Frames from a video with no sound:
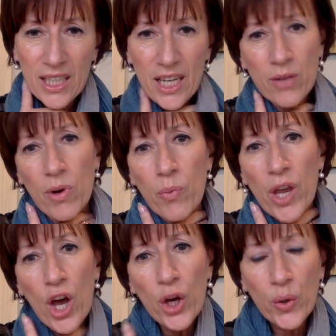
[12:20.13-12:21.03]
And when
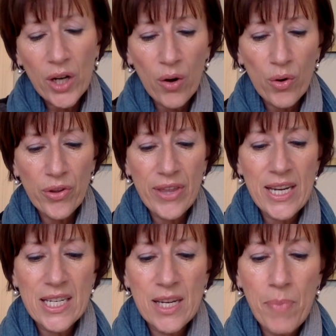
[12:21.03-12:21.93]
we own our
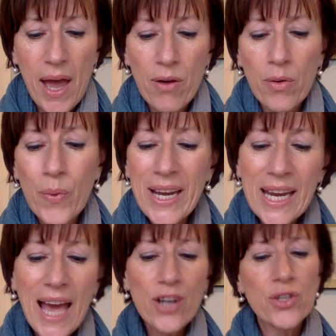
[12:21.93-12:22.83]
authentic power, we
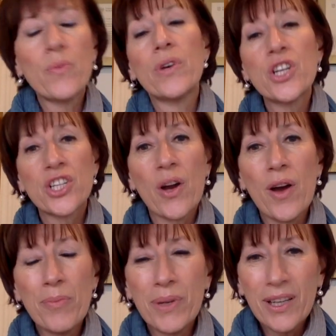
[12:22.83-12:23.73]
naturally want to show
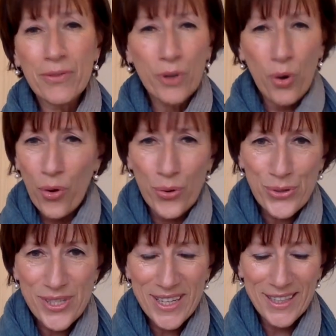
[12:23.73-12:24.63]
up, of
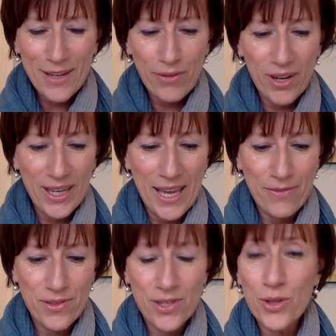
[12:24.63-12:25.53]
course, and give our
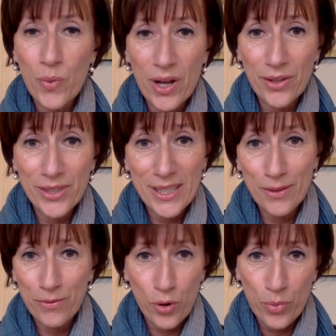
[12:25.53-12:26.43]
gifts to the world in
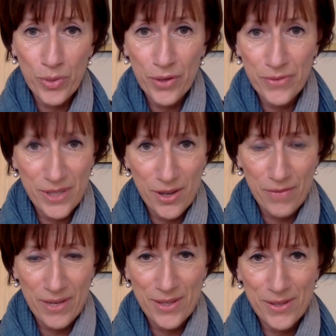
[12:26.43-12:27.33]
the form of
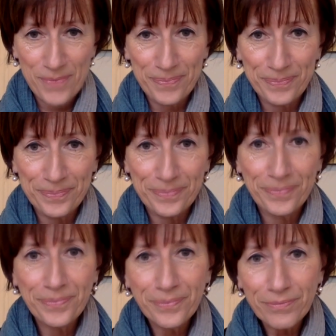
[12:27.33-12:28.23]
service.
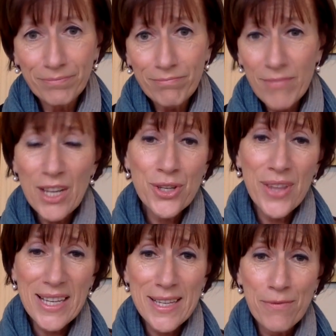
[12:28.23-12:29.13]
So
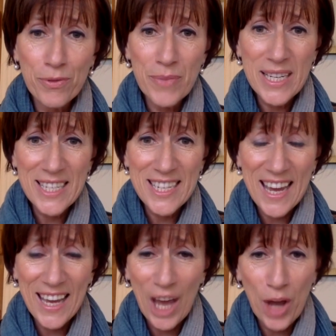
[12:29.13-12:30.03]
that's it from me
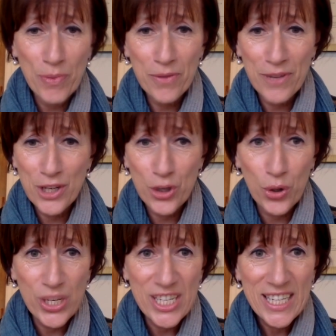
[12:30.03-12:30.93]
today. I hope you've
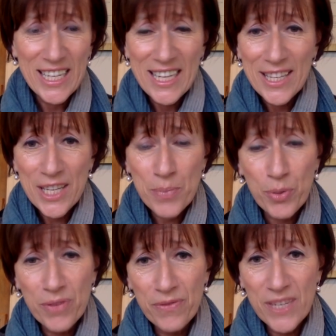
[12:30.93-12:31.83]
enjoyed this
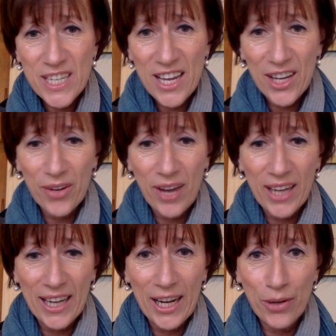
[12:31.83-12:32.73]
brief video,
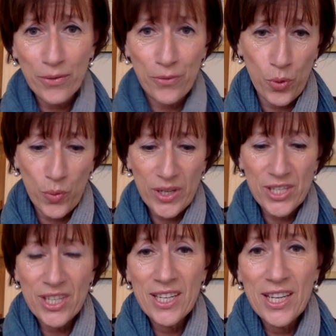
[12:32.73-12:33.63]
and I look forward
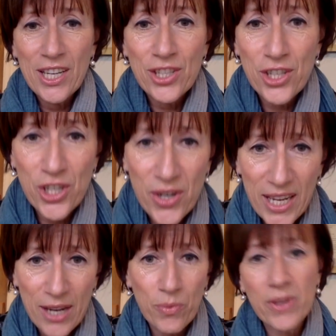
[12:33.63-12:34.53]
to
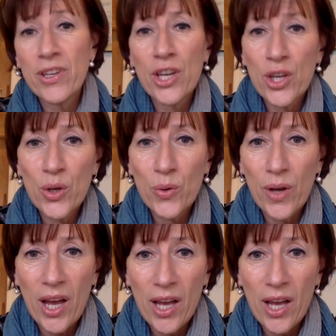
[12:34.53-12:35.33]
tuning in with you